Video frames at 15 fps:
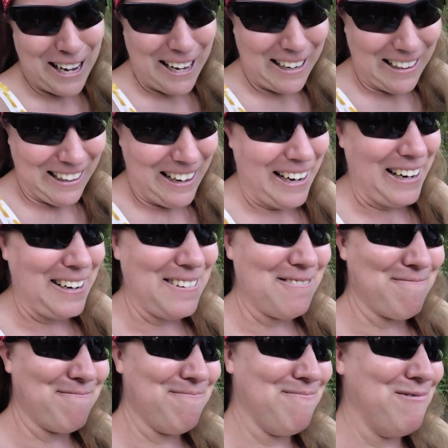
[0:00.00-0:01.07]
that like
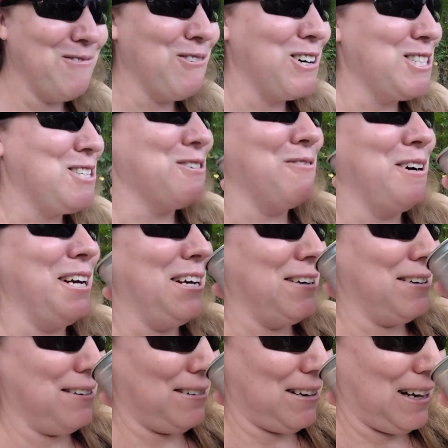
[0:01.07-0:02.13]
once a week